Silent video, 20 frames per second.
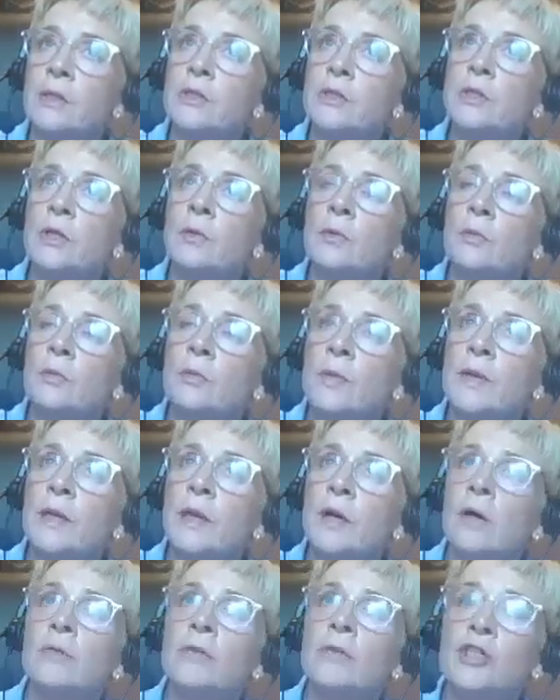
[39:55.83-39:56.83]
So we
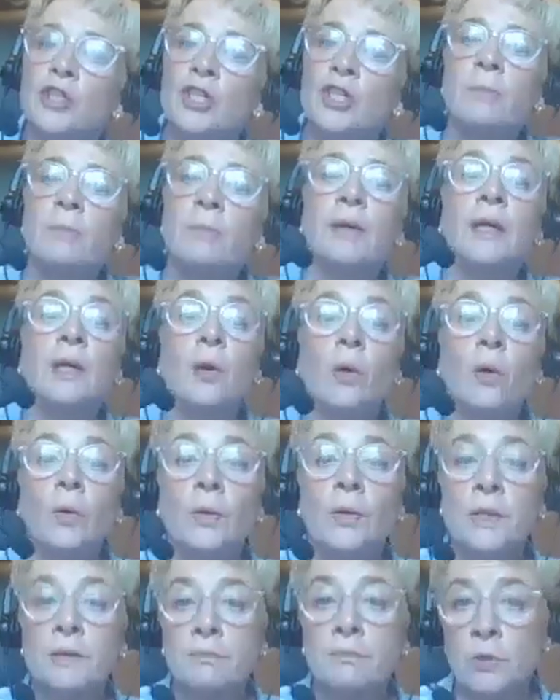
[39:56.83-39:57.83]
know the GP
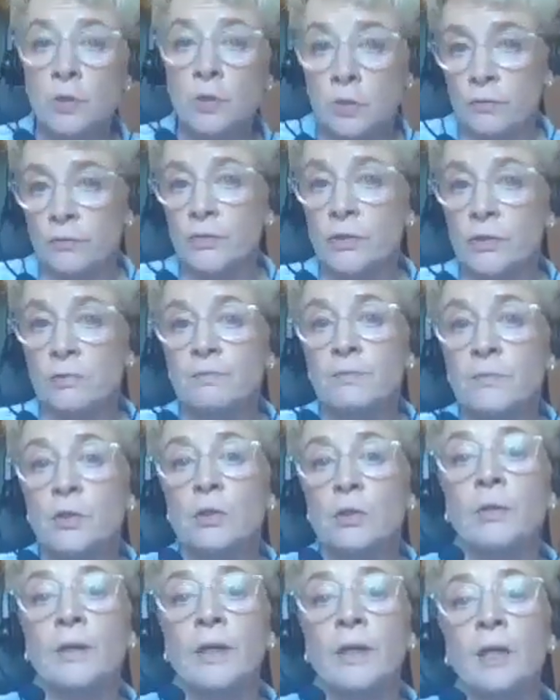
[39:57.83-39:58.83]
always moves.
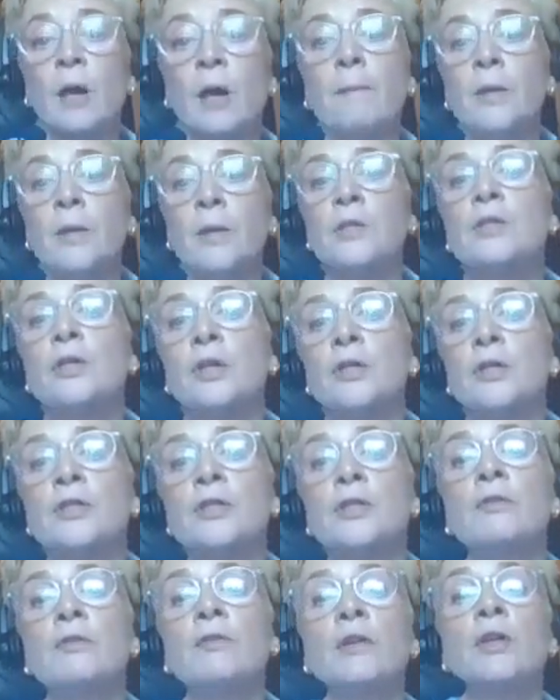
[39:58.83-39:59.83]
So when a young person goes
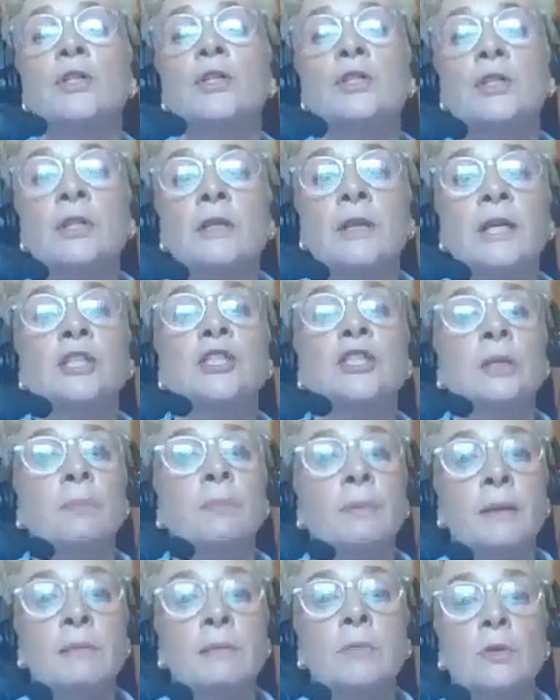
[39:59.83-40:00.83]
to university, their
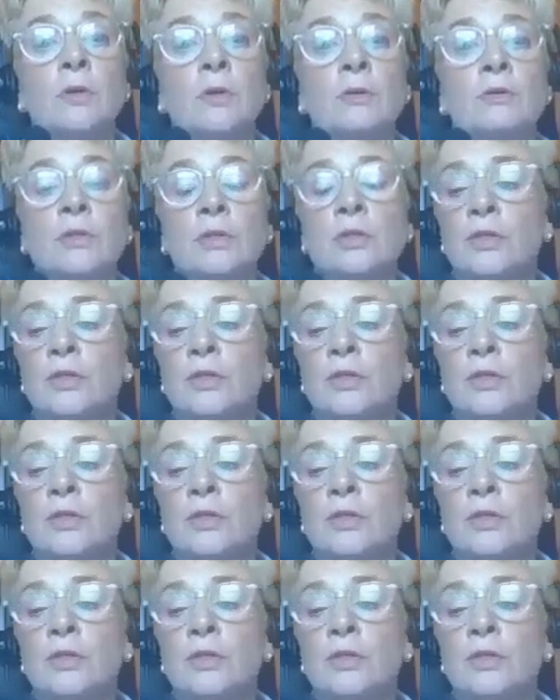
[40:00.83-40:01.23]
GP moves.